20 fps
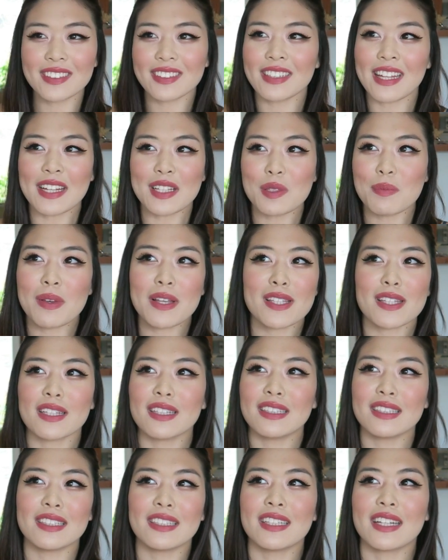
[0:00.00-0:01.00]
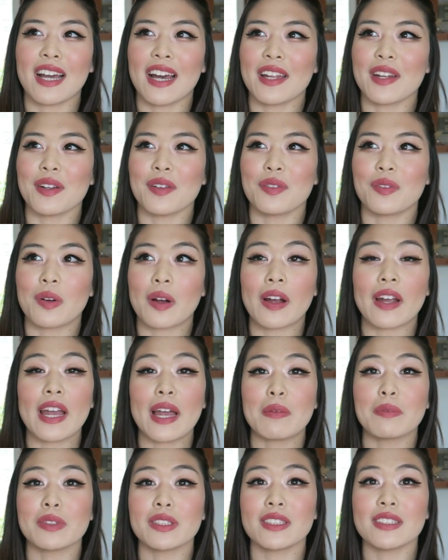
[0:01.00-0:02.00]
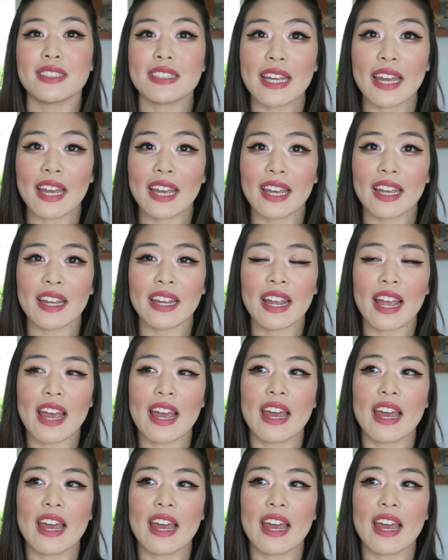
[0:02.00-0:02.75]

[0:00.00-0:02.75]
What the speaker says: That's basically kind of where I am today,